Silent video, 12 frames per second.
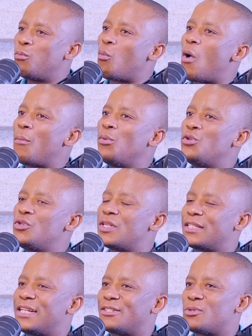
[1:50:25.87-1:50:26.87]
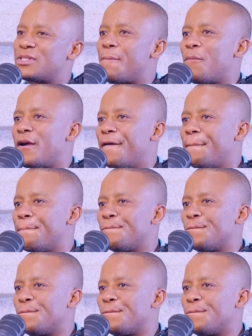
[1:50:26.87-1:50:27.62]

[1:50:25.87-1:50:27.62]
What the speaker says: What would you suggest to someone?